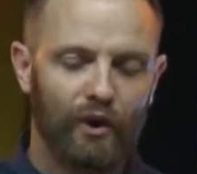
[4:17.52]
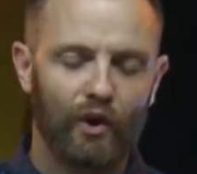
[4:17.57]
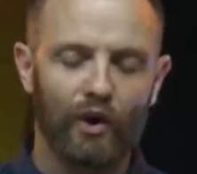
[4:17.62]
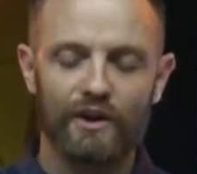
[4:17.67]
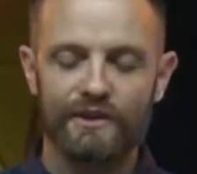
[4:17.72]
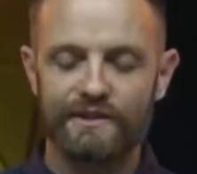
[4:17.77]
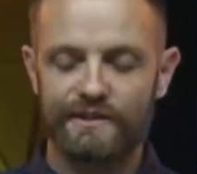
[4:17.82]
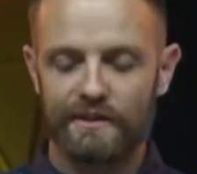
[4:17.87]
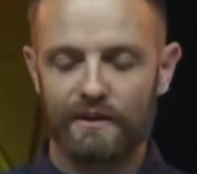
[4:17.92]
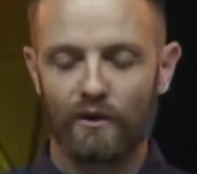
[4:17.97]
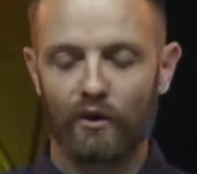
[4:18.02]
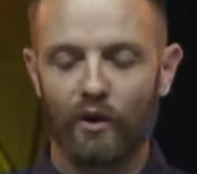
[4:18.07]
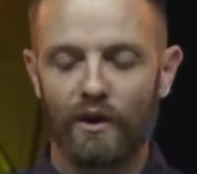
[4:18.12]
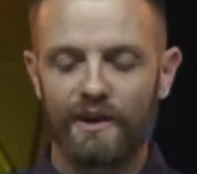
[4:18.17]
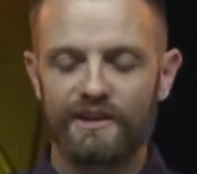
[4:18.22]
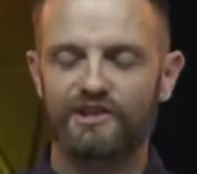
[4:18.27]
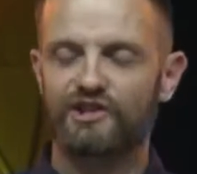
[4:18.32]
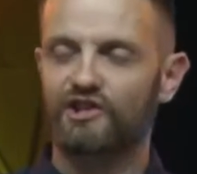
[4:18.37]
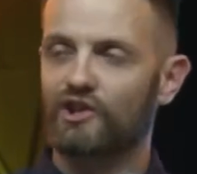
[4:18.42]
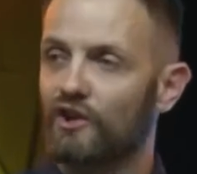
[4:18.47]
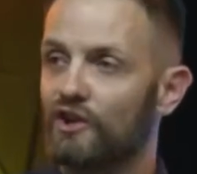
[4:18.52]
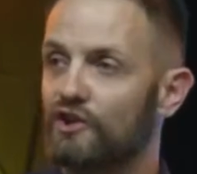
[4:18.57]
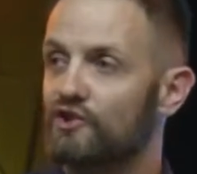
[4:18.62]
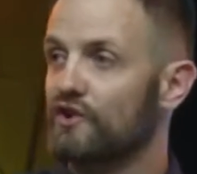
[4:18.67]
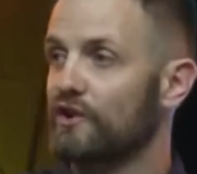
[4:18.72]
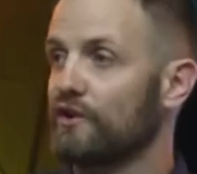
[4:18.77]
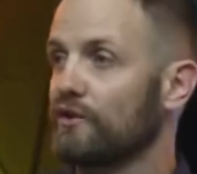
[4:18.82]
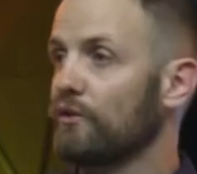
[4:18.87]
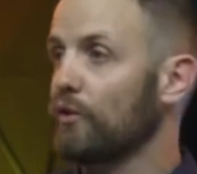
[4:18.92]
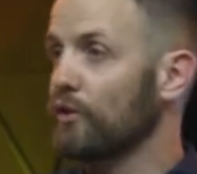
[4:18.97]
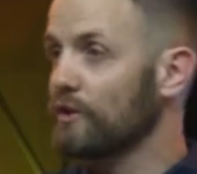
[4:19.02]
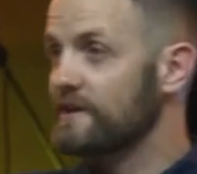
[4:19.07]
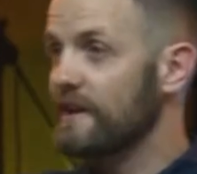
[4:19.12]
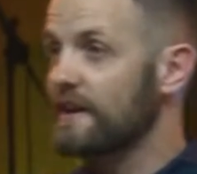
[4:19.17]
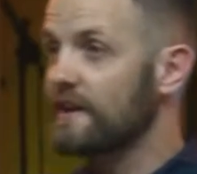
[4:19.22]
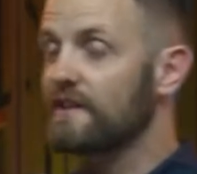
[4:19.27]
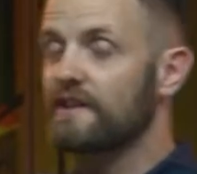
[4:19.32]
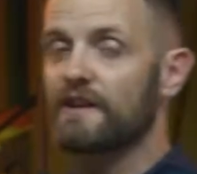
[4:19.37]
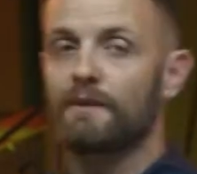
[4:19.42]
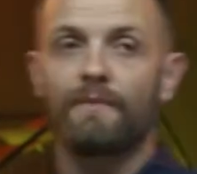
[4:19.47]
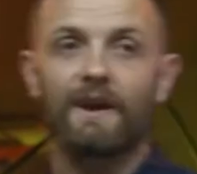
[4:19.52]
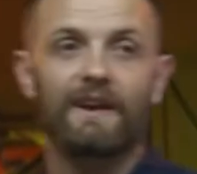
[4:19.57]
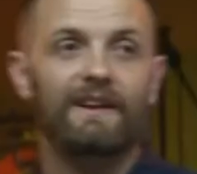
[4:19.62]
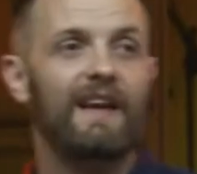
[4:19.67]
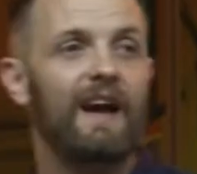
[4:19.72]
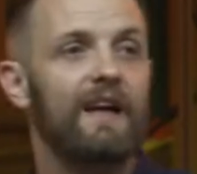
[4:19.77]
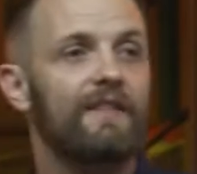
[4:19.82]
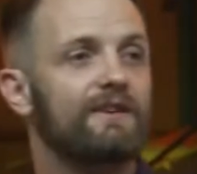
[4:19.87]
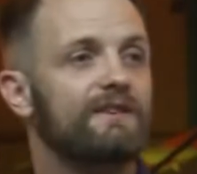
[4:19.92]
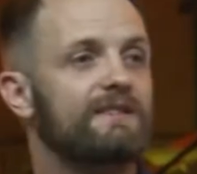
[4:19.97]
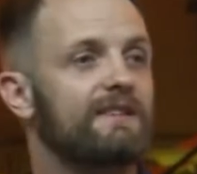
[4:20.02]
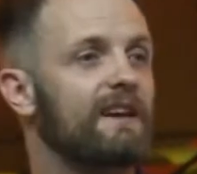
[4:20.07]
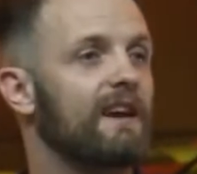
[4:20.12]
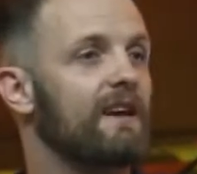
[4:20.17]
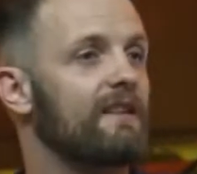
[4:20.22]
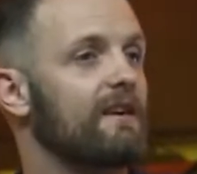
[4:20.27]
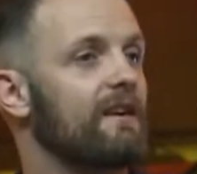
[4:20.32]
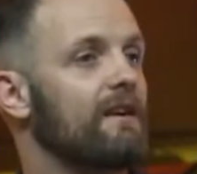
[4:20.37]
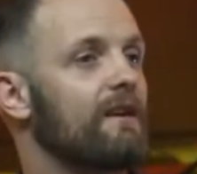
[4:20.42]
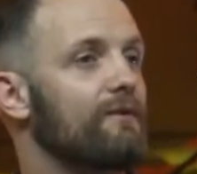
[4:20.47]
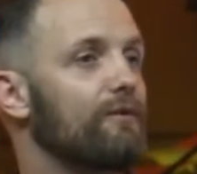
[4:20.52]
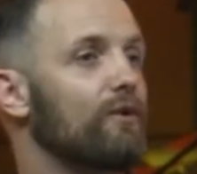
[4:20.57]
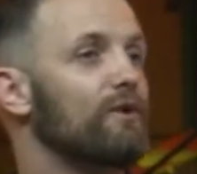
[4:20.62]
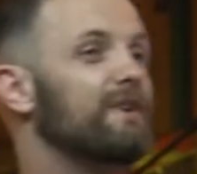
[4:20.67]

Because his children, all 10 of them, had gathered together